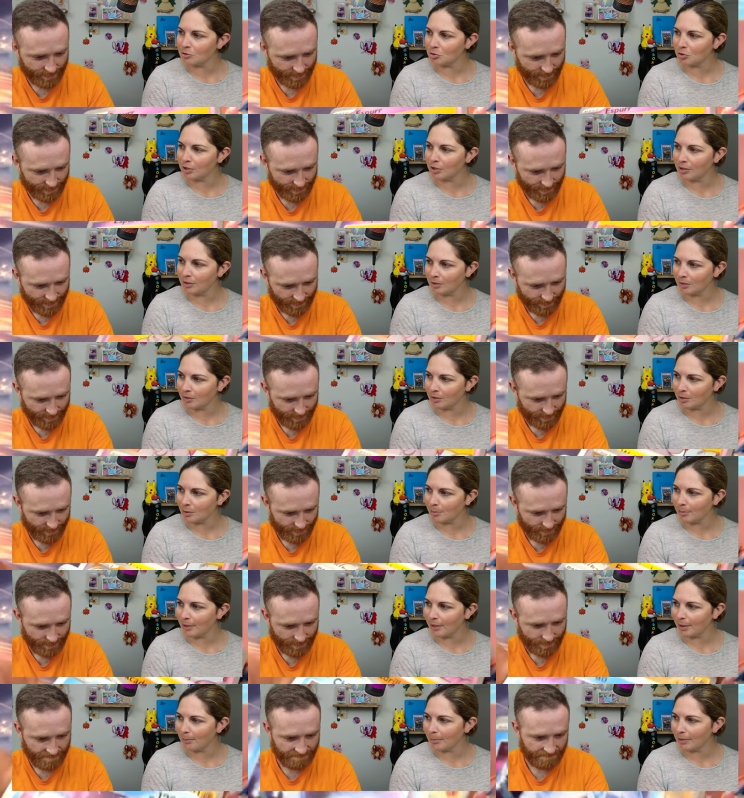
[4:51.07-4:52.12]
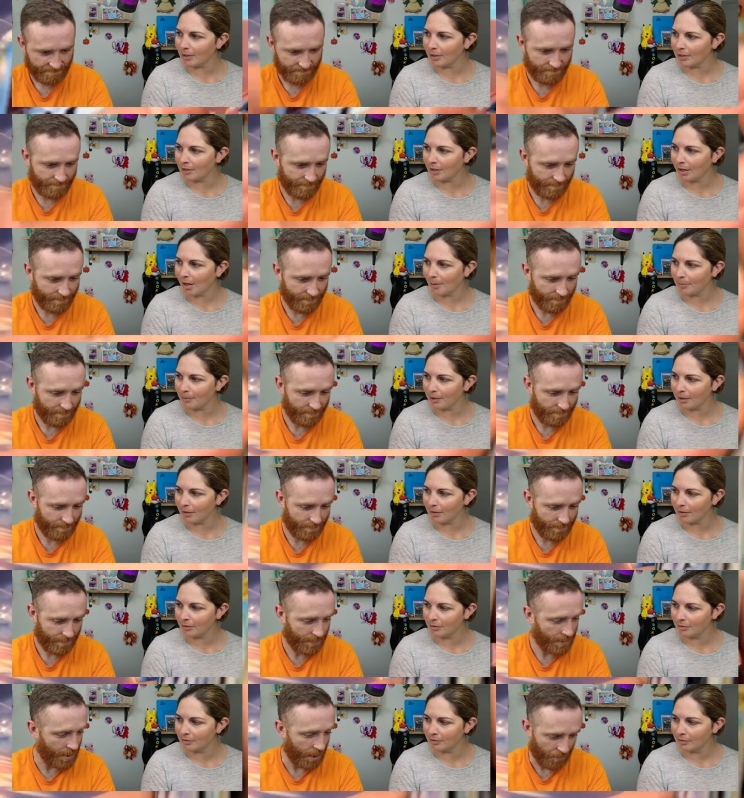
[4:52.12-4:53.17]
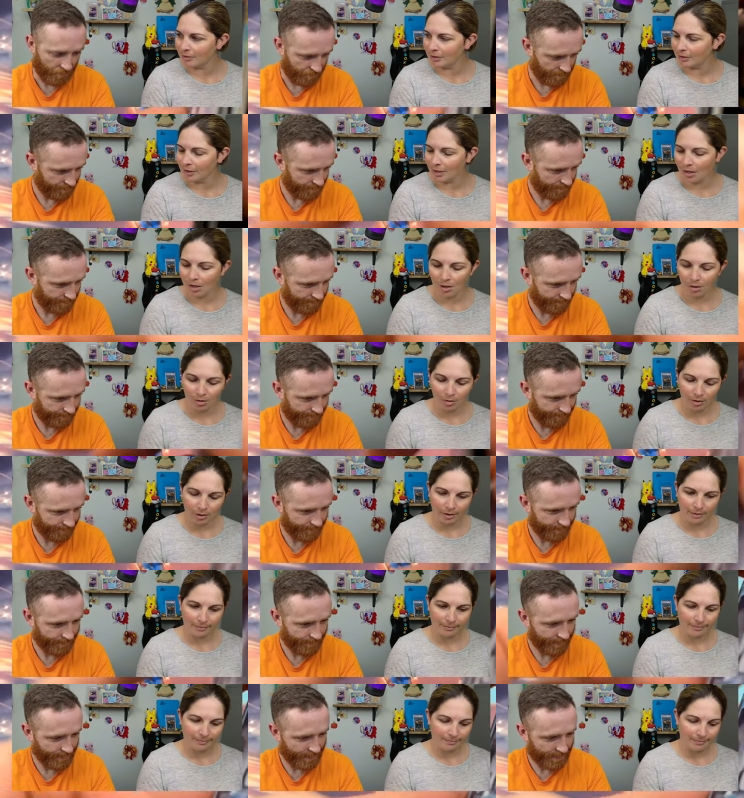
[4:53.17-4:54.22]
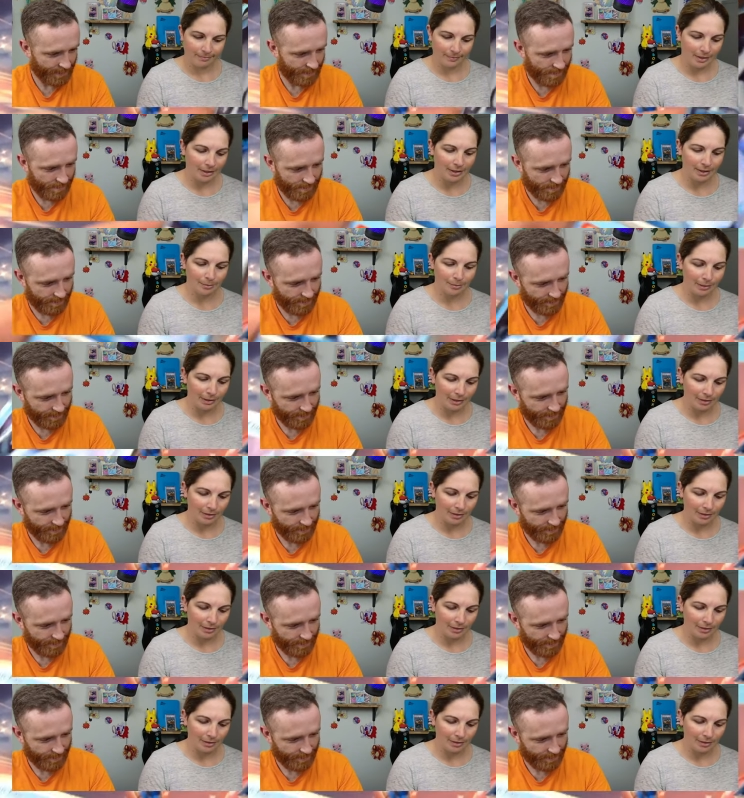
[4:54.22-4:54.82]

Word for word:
Speaker 1: trick you a little bit up at the top there? No. Oh, okay. It didn't me